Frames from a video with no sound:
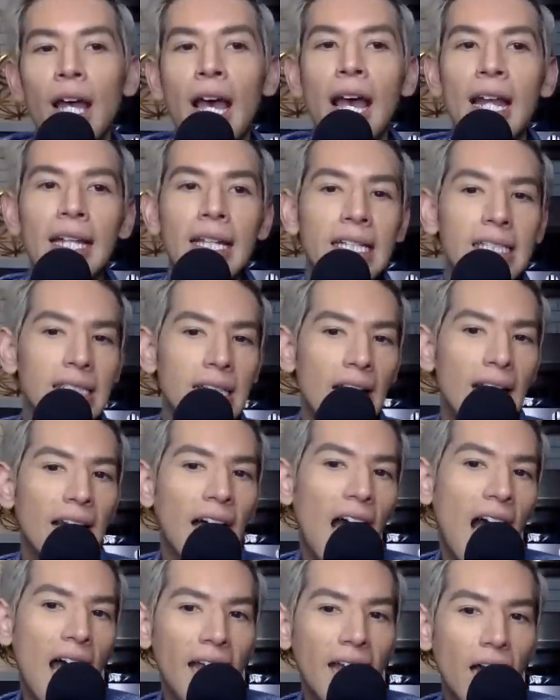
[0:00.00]
and he's like,
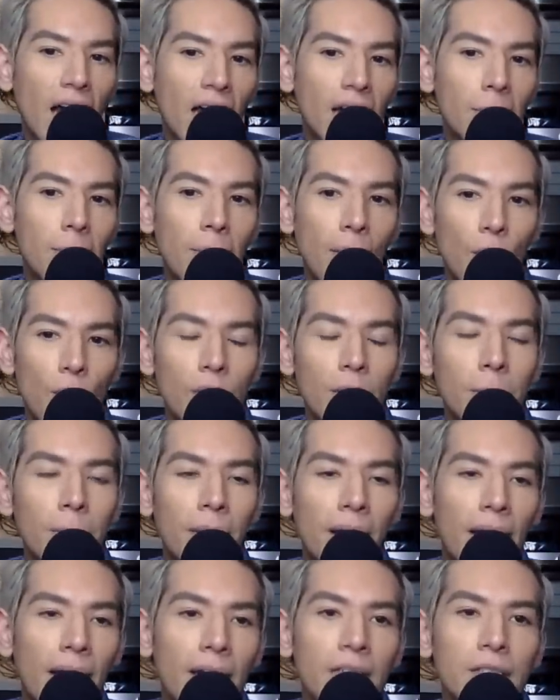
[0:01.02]
I got a bone to
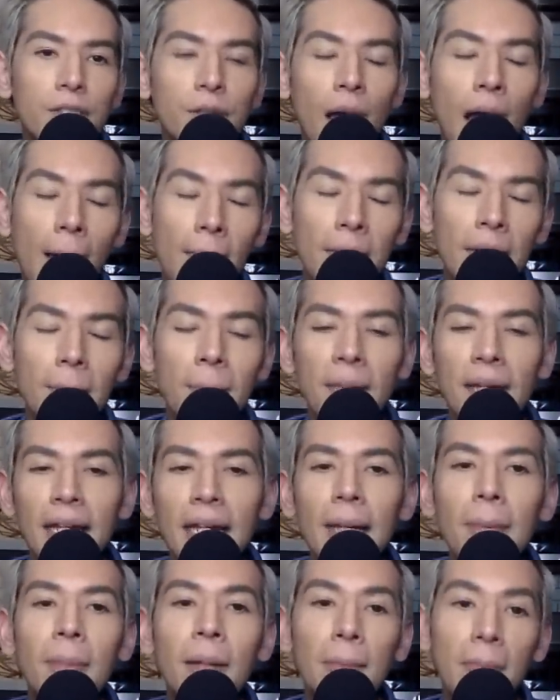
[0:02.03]
pick. And so I'm going to pick
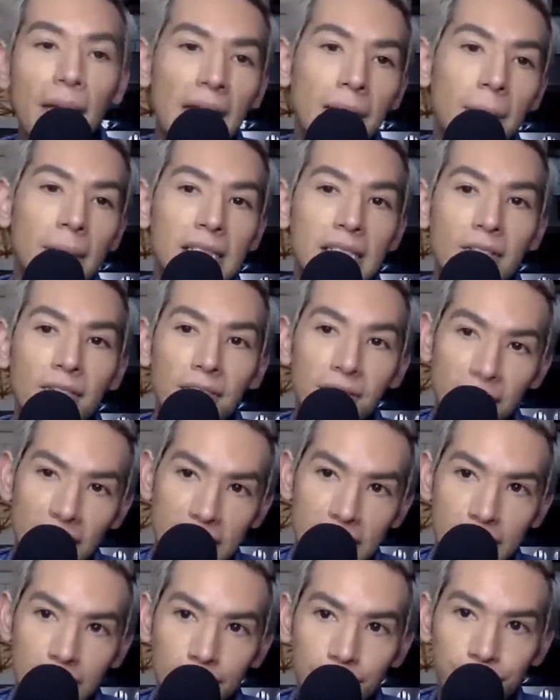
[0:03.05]
it by making myself a
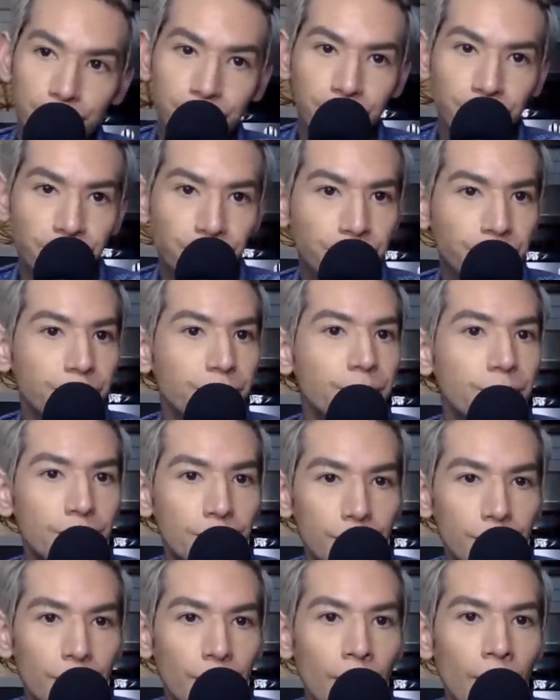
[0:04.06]
victim.
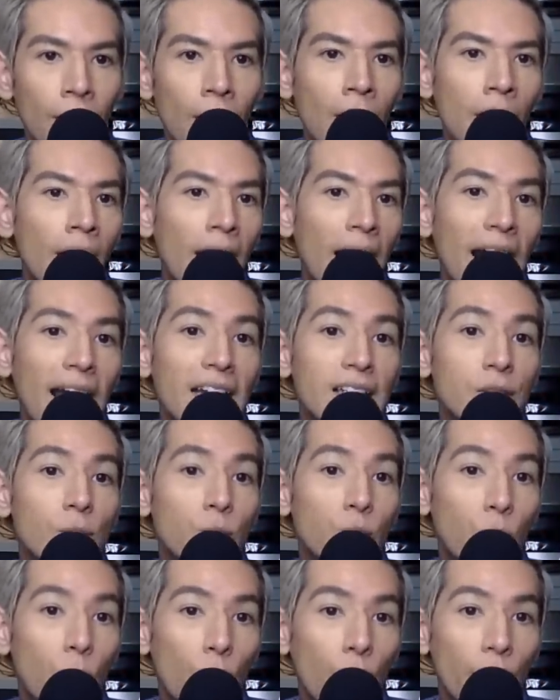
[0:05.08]
As a
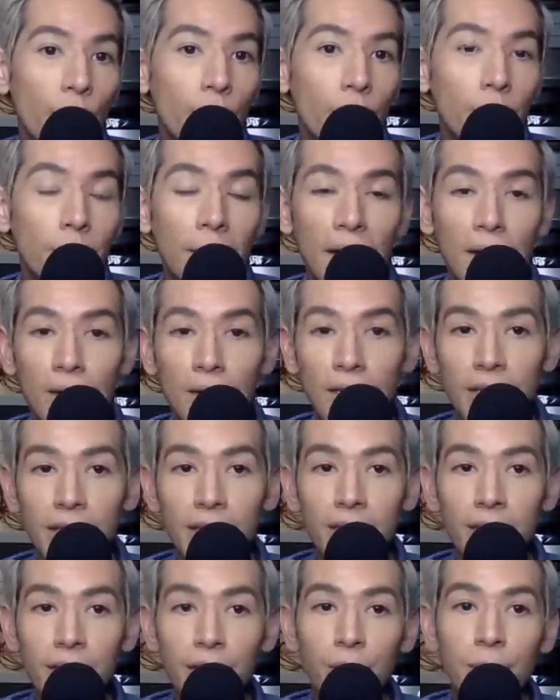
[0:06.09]
royal,
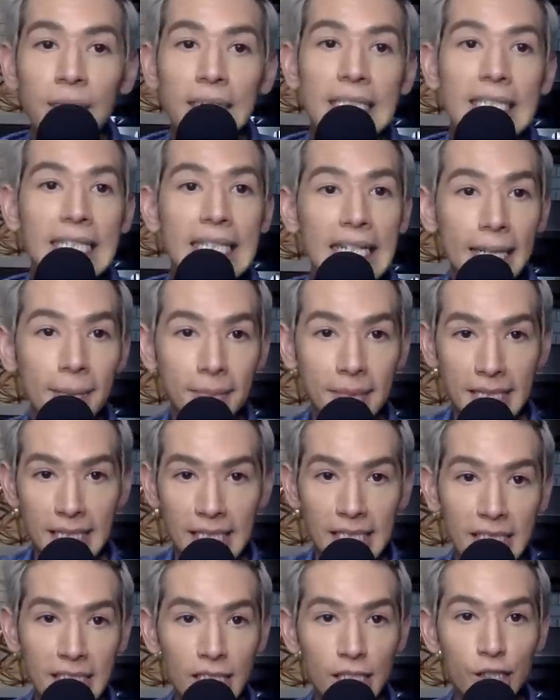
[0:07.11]
apparently you need to keep
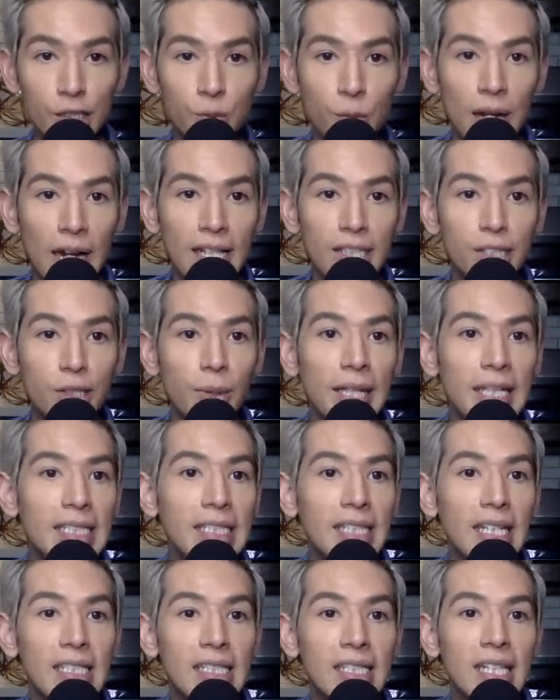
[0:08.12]
distance, right? So he
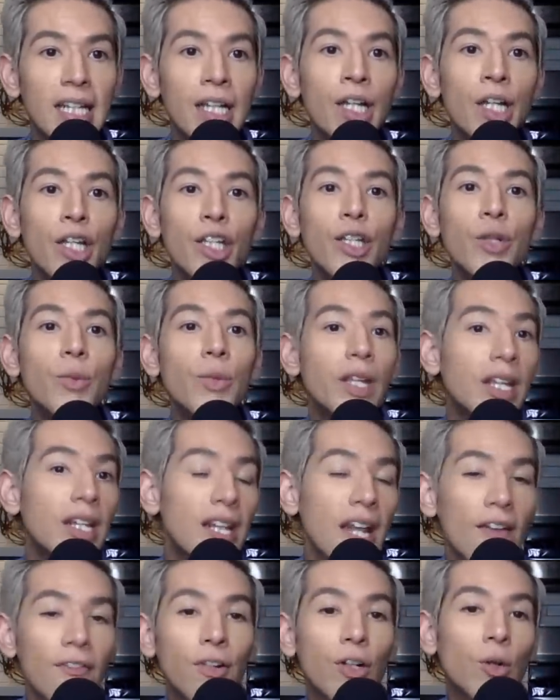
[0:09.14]
says that you
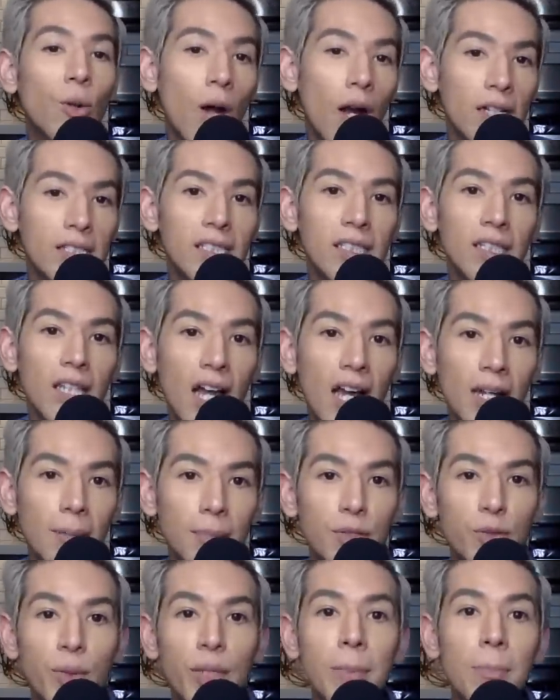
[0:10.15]
can never cross a line
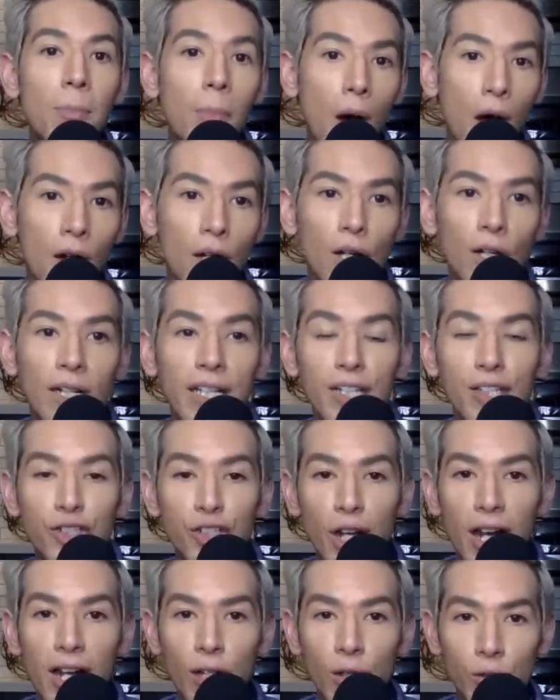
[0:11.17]
between monarch and
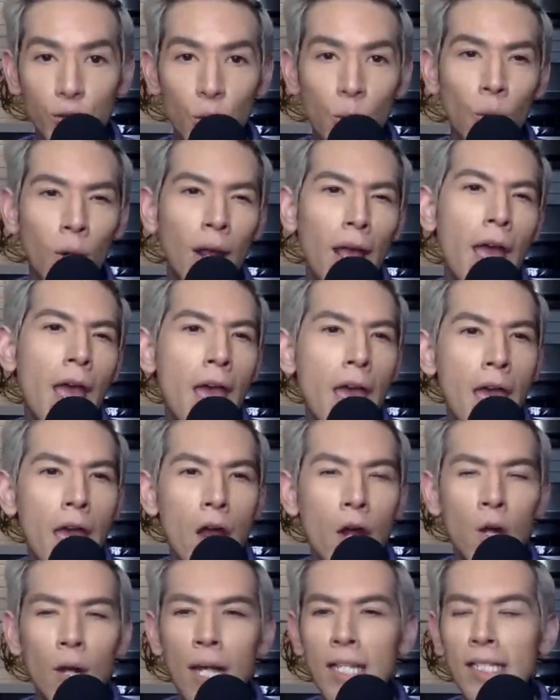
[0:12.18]
child, or
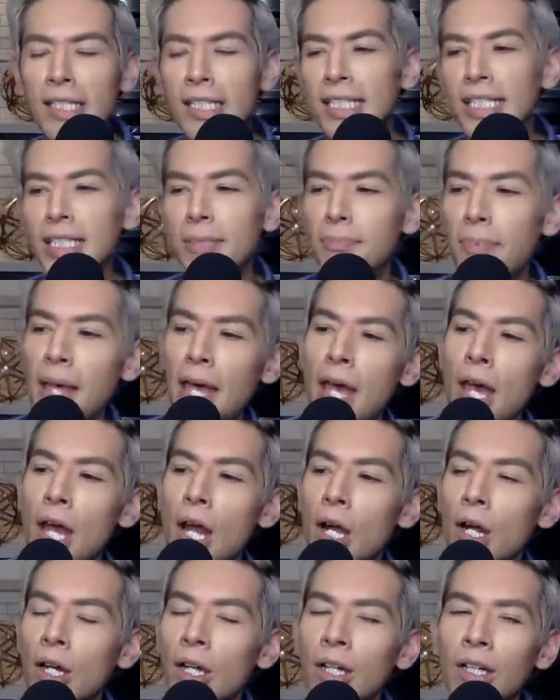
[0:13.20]
heir and
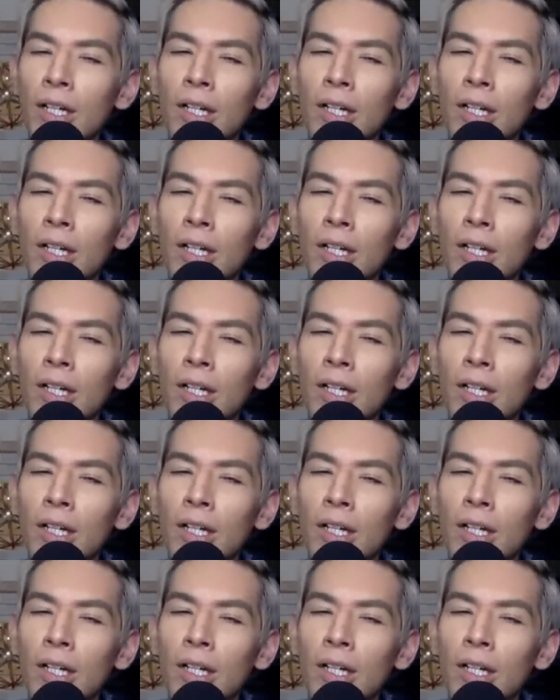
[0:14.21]
spare.